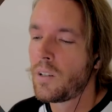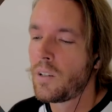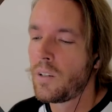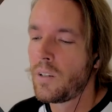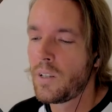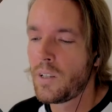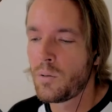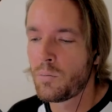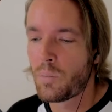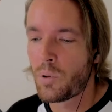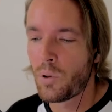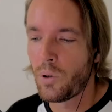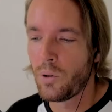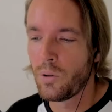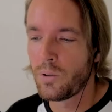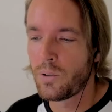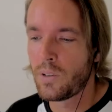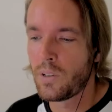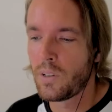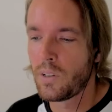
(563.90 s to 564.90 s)
Lean
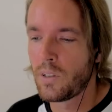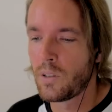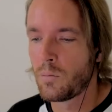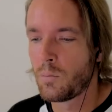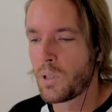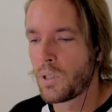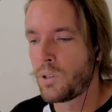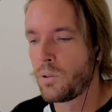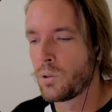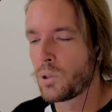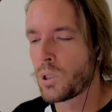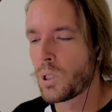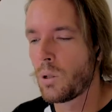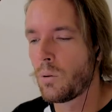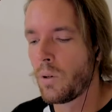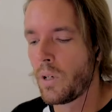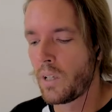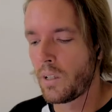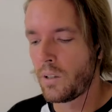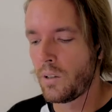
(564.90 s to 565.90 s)
protein, but you
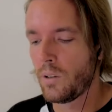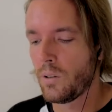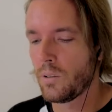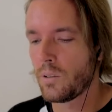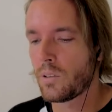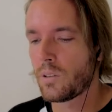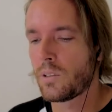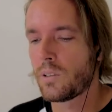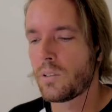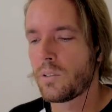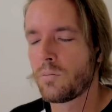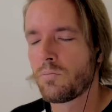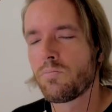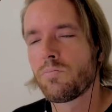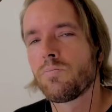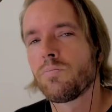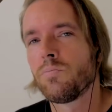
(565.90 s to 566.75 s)
show egg yolks?